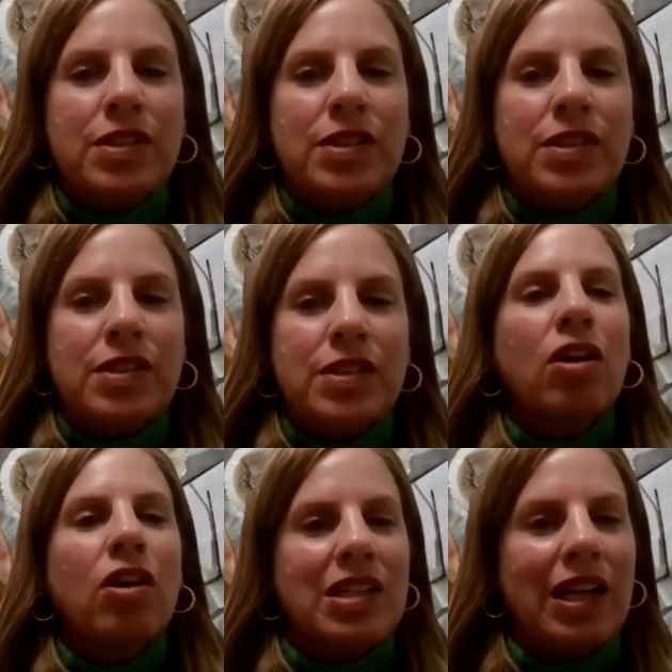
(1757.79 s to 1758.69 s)
The,
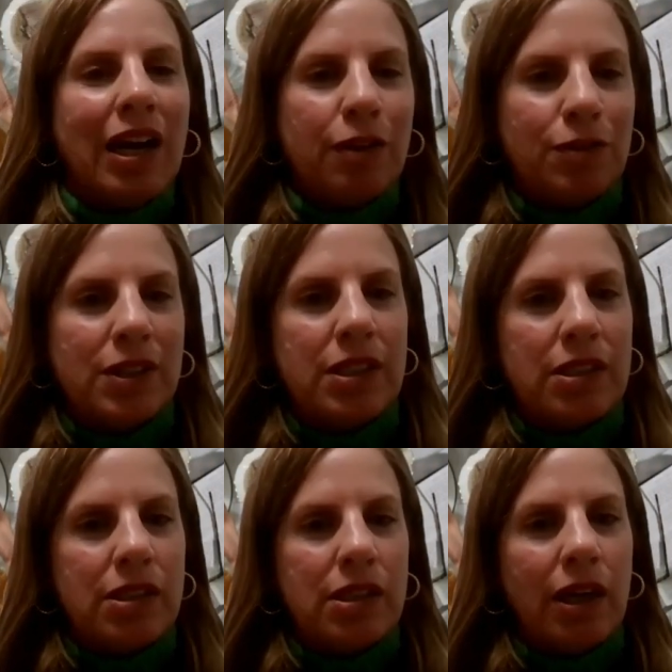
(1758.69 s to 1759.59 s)
synagogue's life
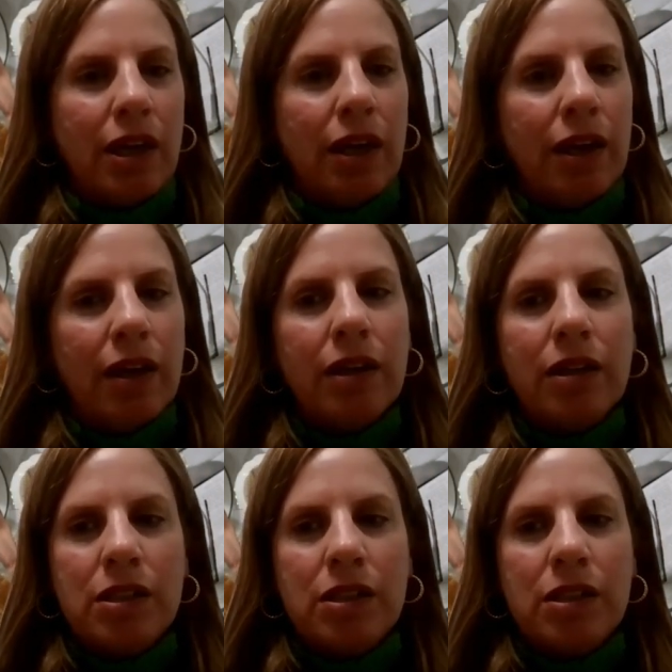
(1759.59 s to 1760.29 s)
is uh,